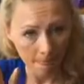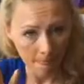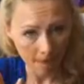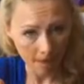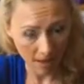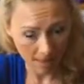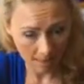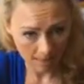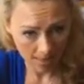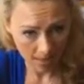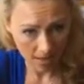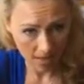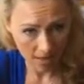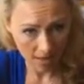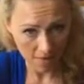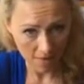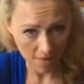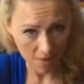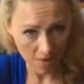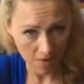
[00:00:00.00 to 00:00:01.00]
that
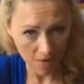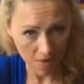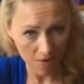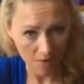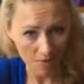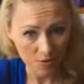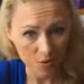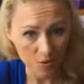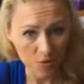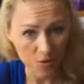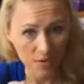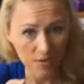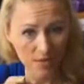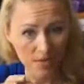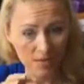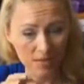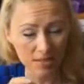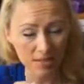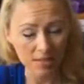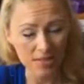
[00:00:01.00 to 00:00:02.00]
behavior is going
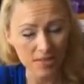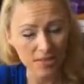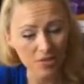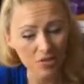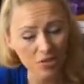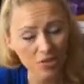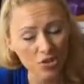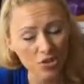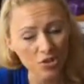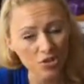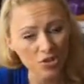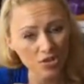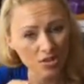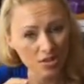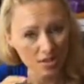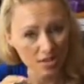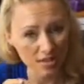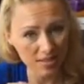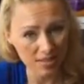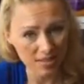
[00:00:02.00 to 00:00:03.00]
to teach
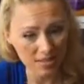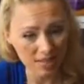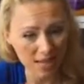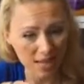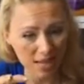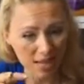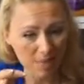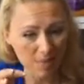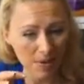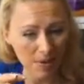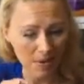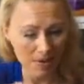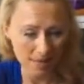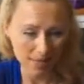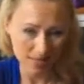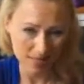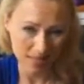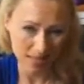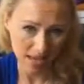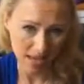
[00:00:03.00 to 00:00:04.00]
to the same
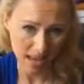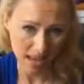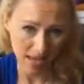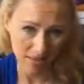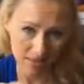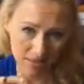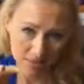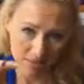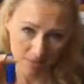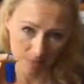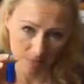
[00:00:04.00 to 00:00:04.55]
exact